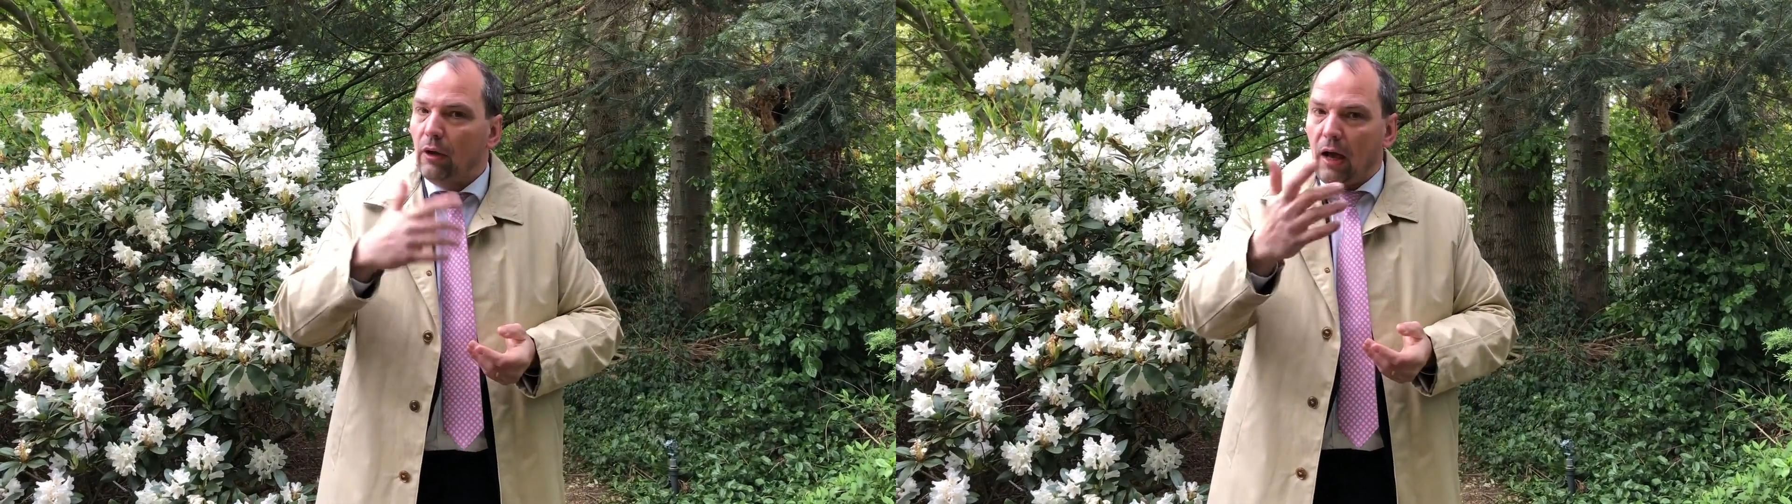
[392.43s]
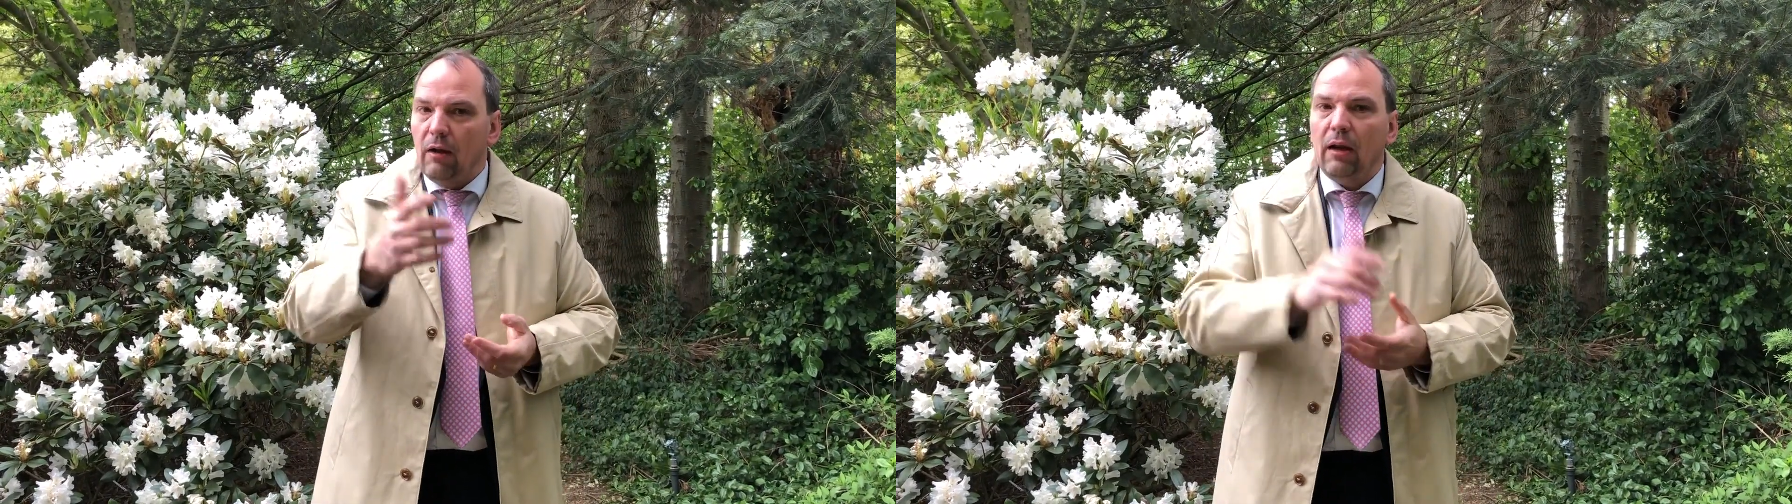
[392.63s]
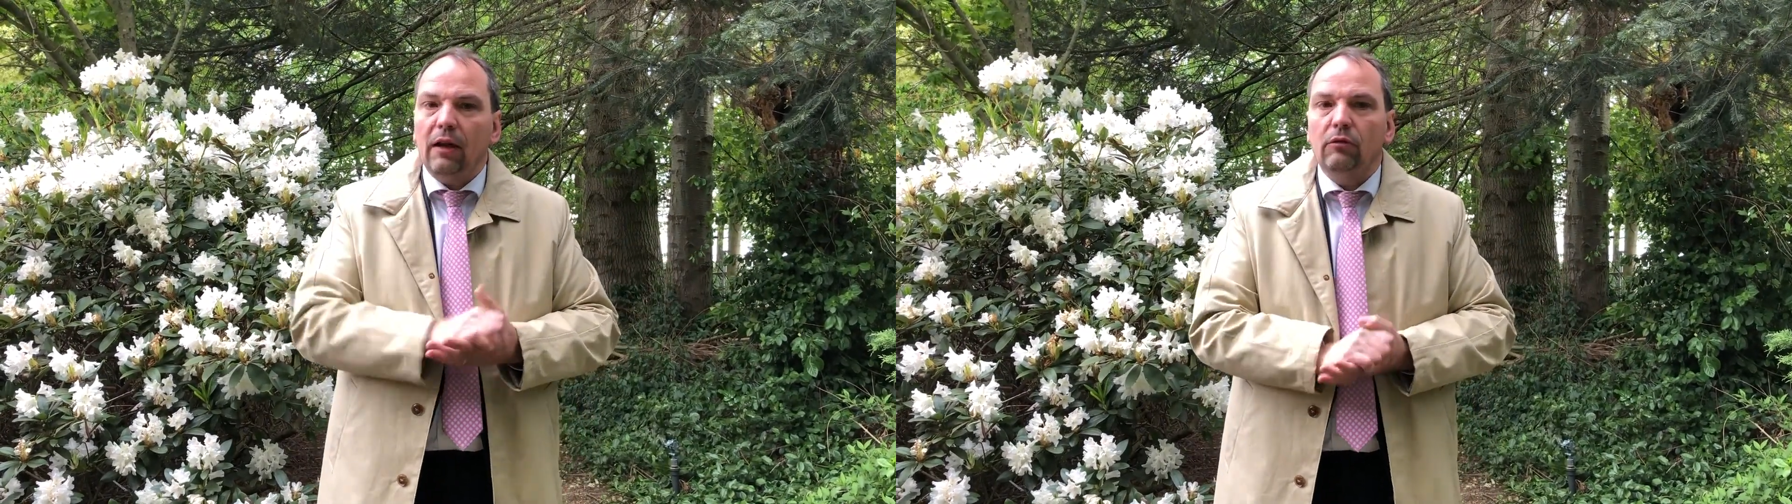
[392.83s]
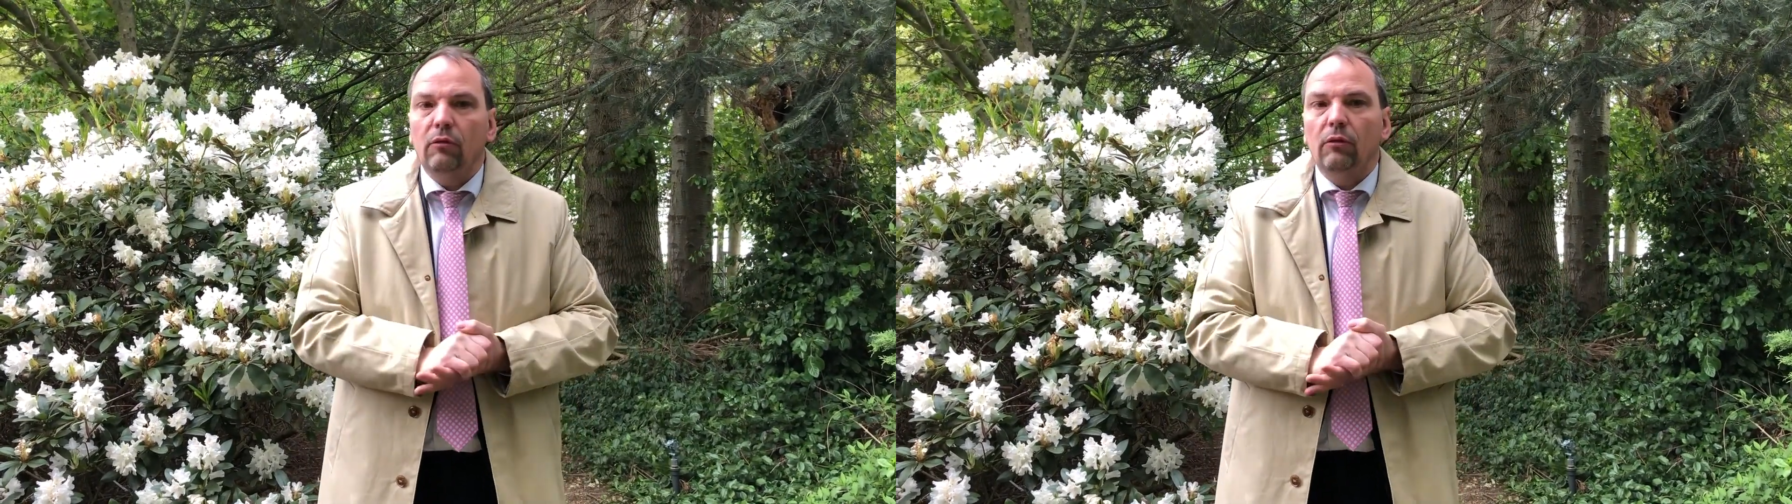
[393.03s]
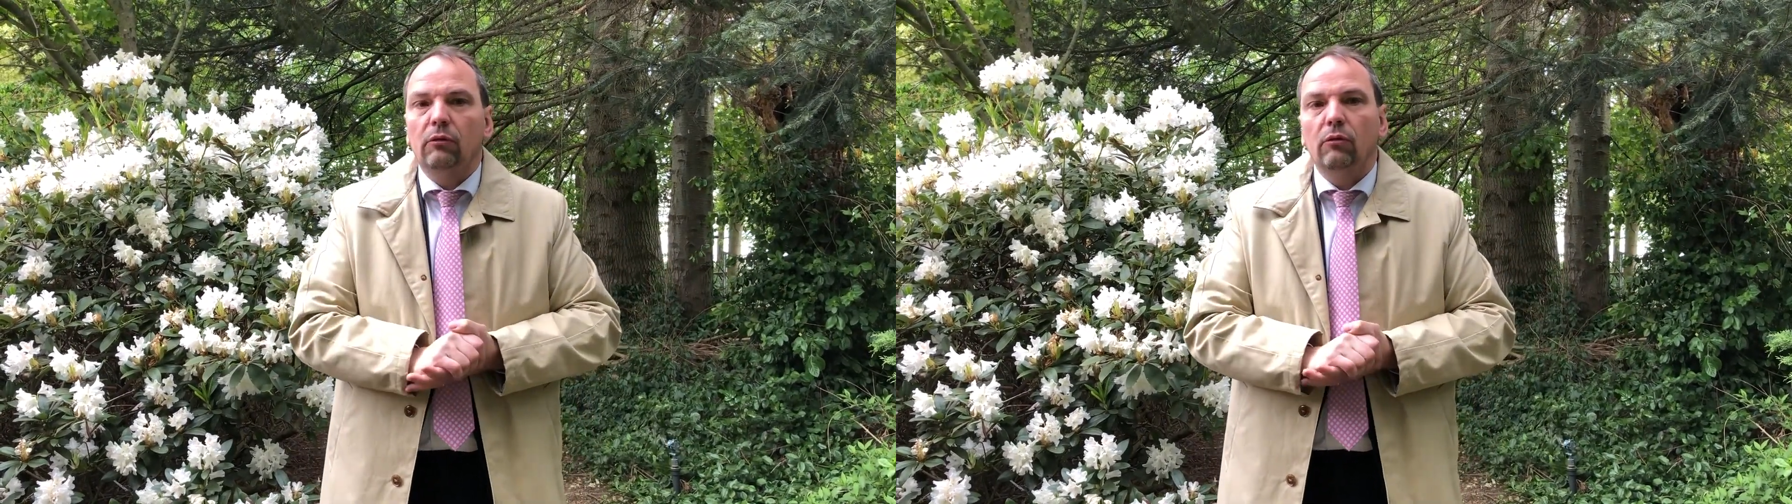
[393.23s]
I like
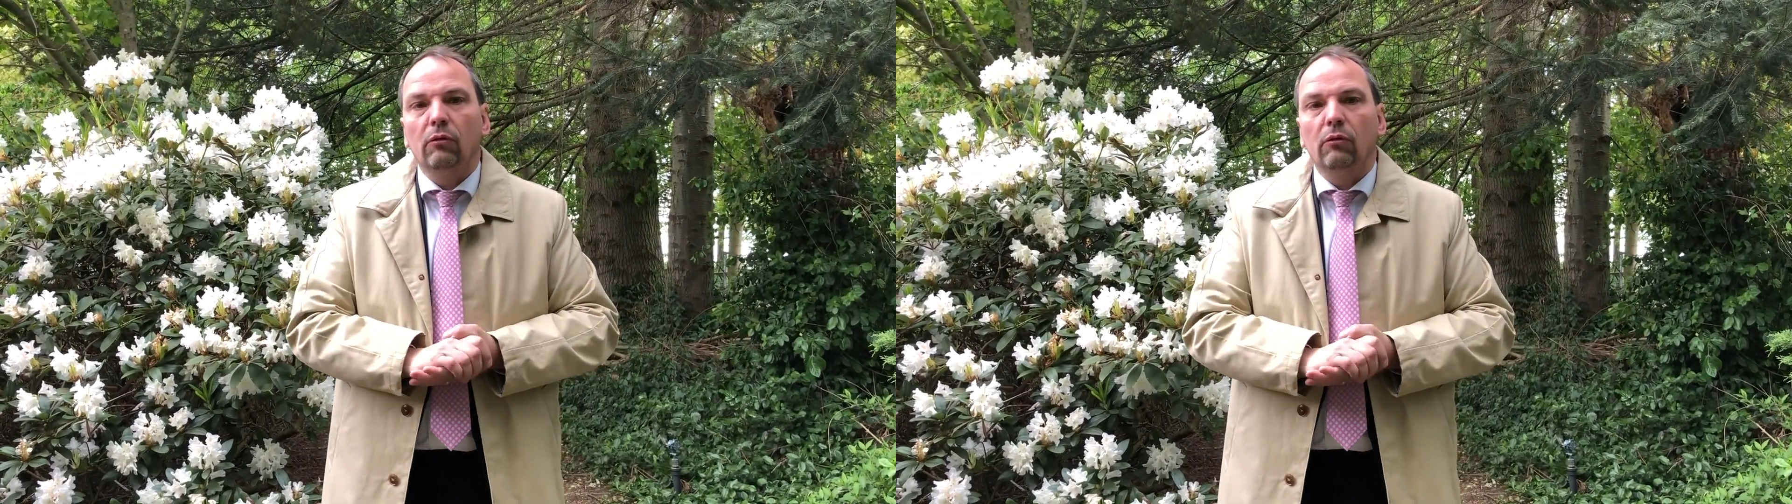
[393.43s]
to